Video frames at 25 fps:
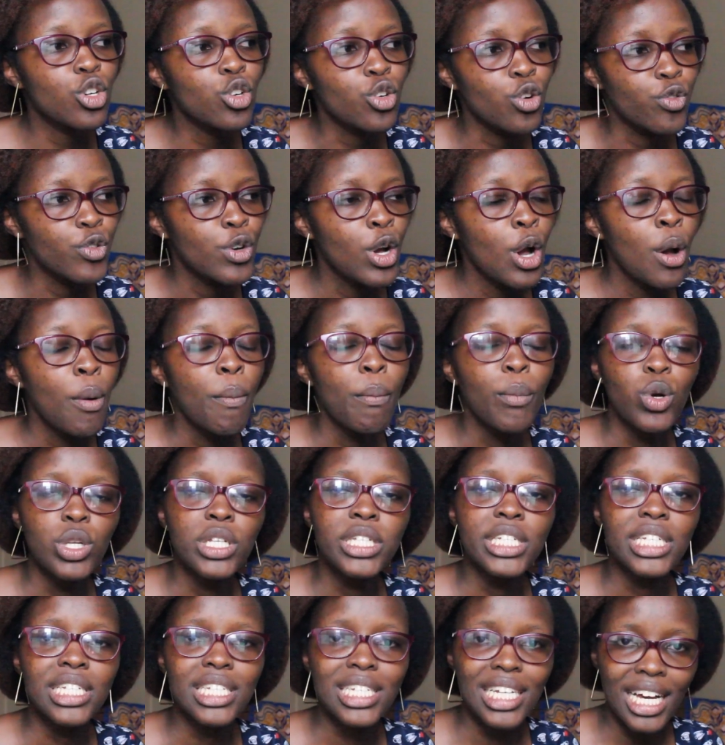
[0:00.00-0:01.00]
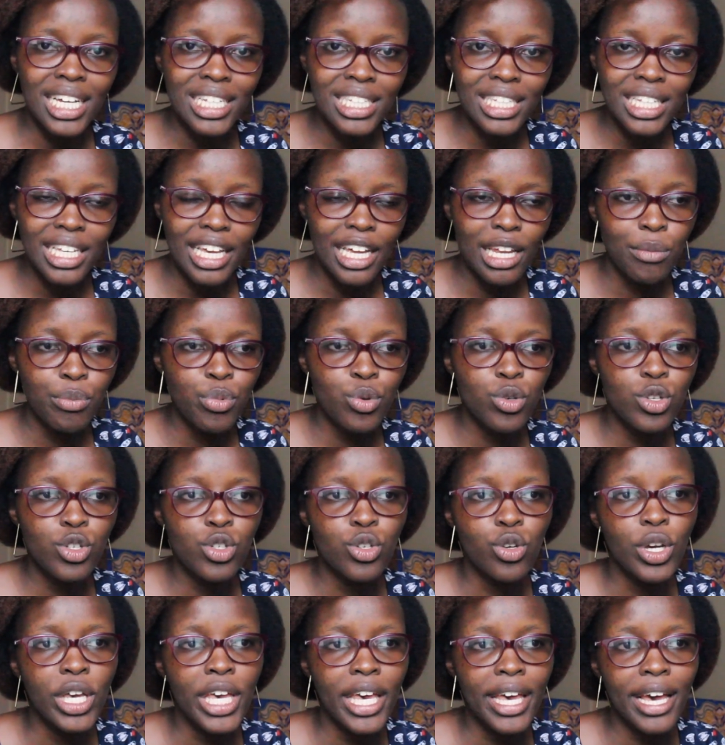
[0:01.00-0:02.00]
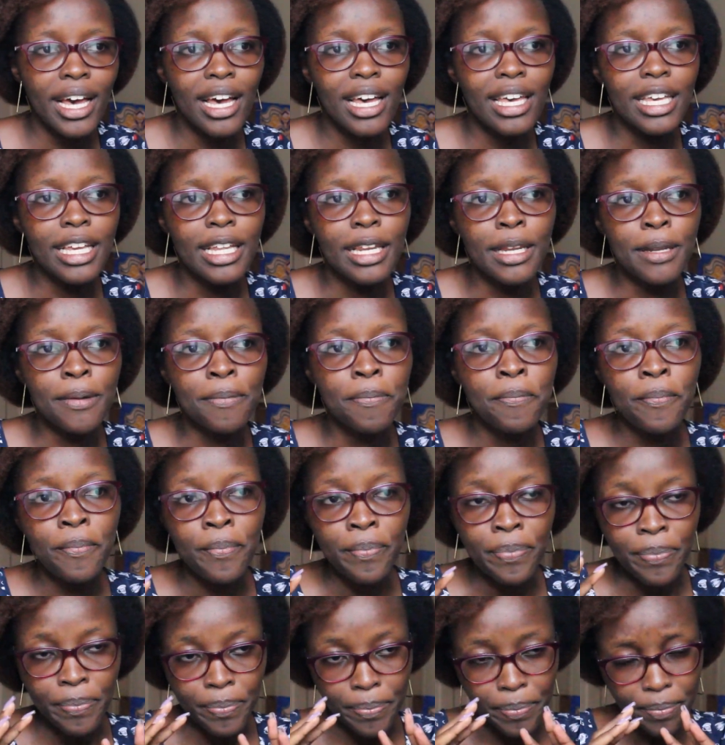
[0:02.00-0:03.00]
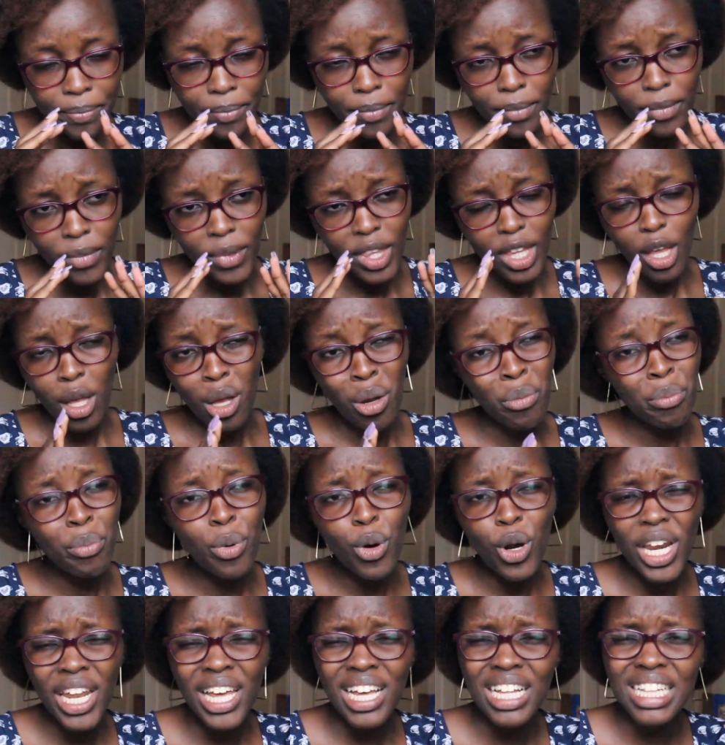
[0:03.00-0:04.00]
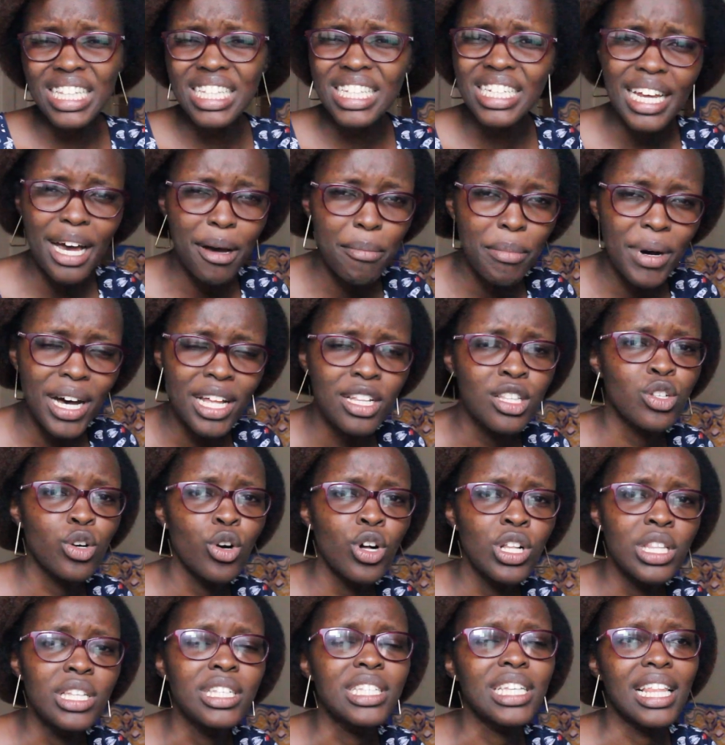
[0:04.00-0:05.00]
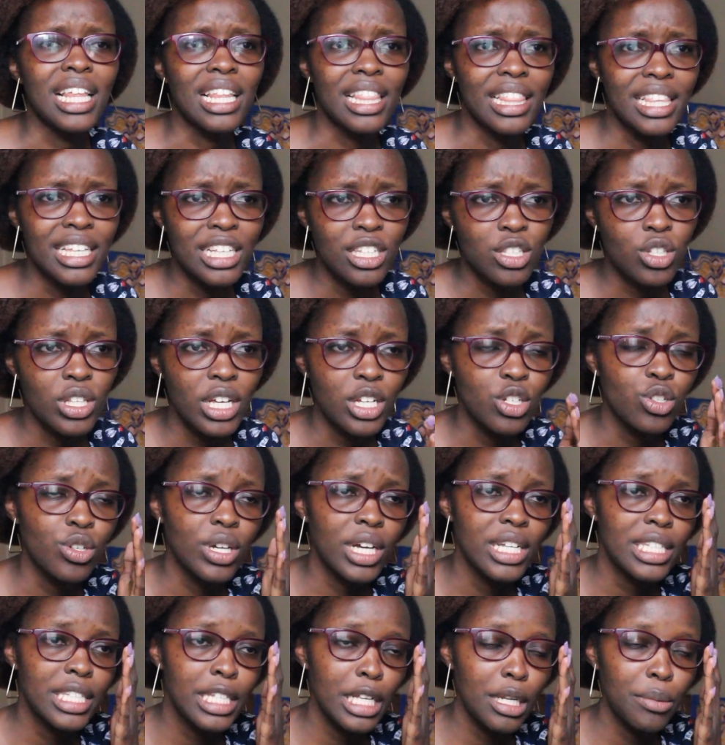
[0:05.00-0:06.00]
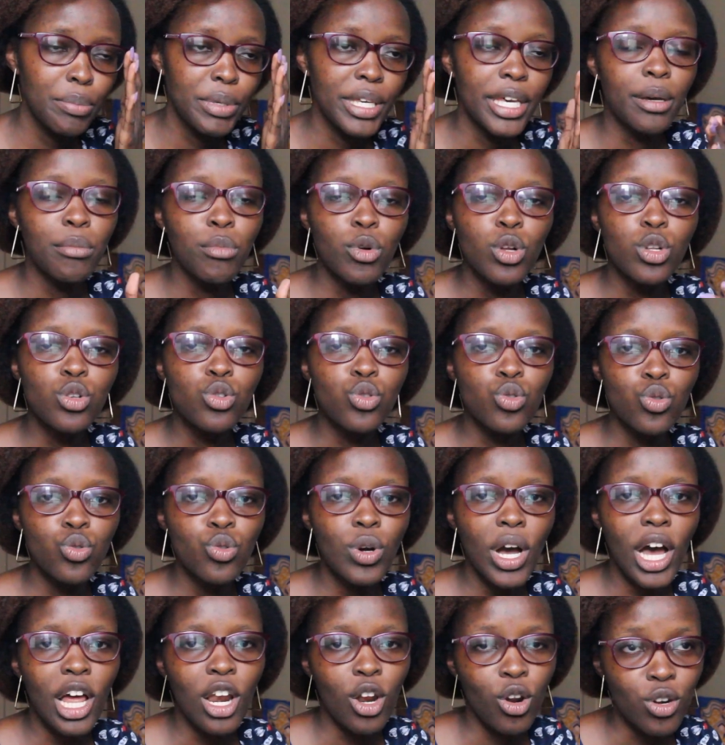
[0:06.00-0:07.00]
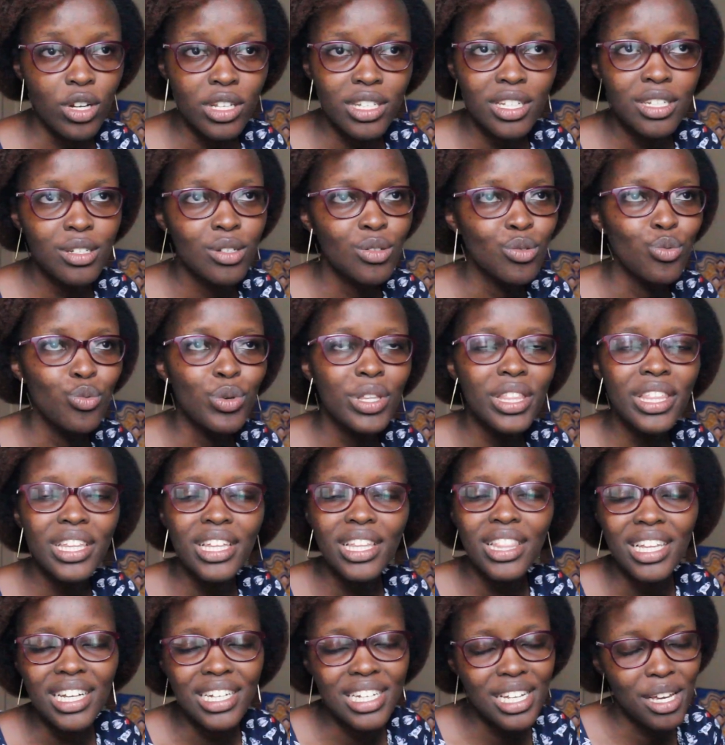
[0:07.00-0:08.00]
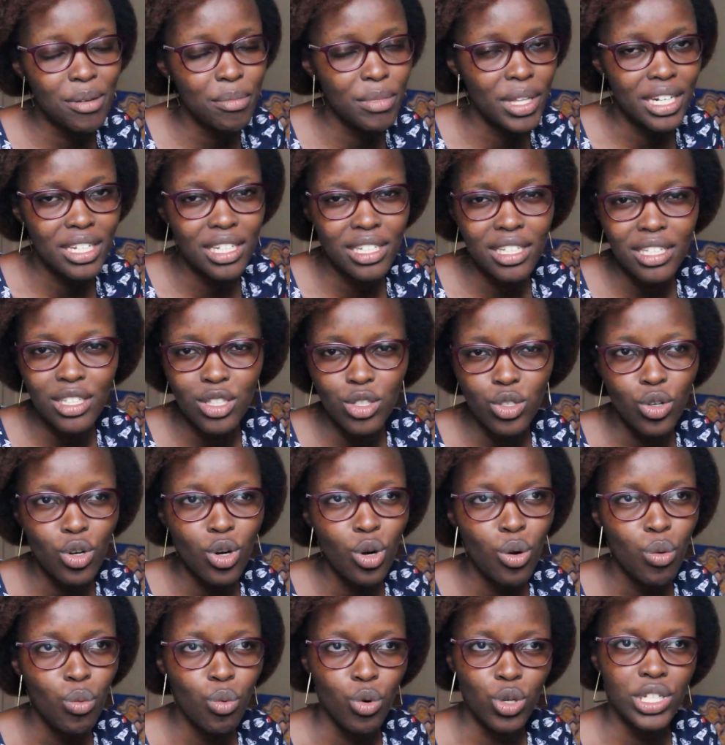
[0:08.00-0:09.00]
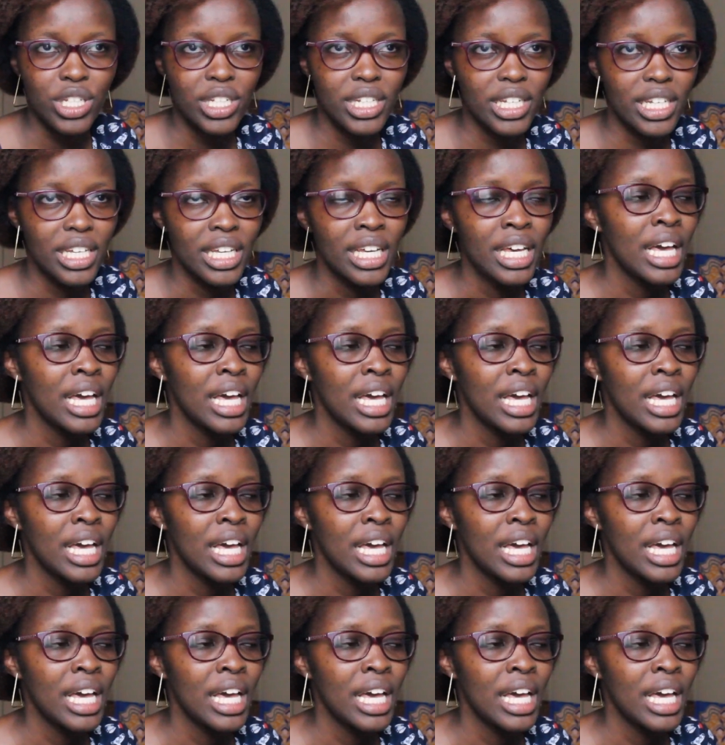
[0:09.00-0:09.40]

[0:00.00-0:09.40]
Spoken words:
of multitask and put your hair in bonnets, turbans, all these other things, so that you can still be able to do a lot within the time that is your wash day.